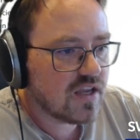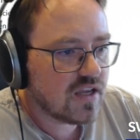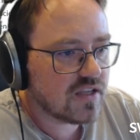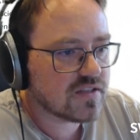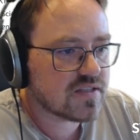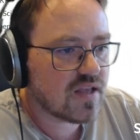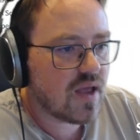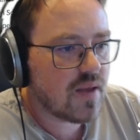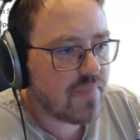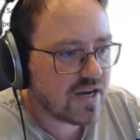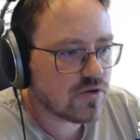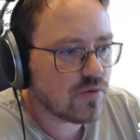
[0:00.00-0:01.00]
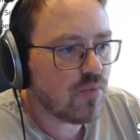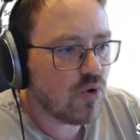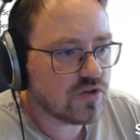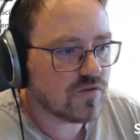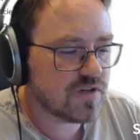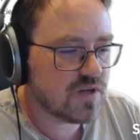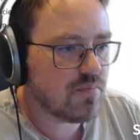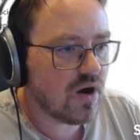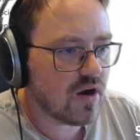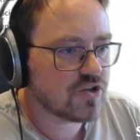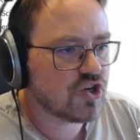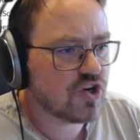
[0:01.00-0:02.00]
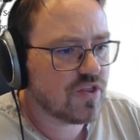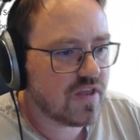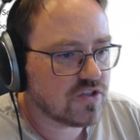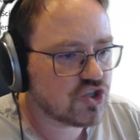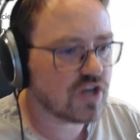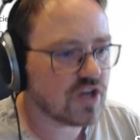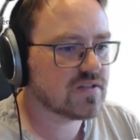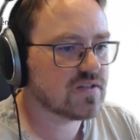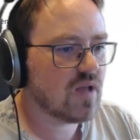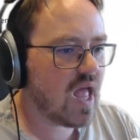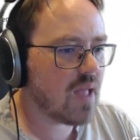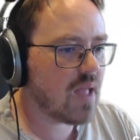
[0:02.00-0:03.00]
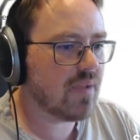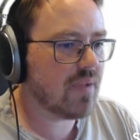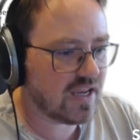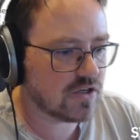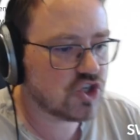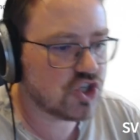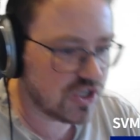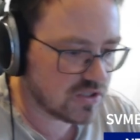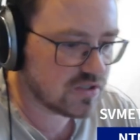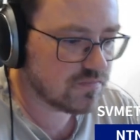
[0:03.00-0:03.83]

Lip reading: it's a better point of departure than just a blank sheet.